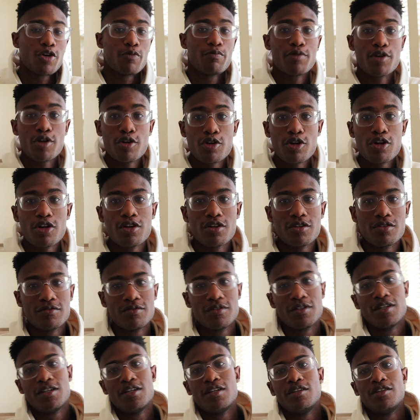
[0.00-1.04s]
computer,
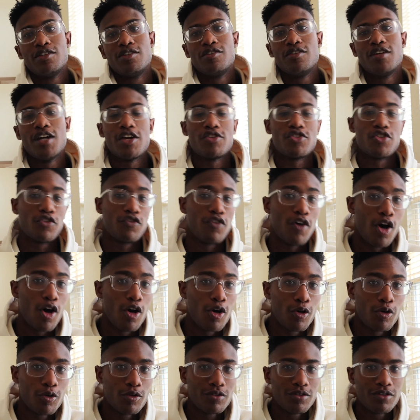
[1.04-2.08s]
you got your
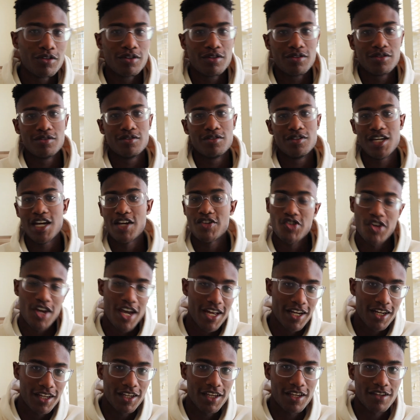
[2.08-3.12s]
phone, you got your
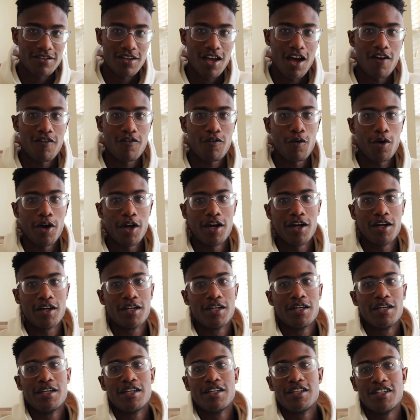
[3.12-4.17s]
editing software,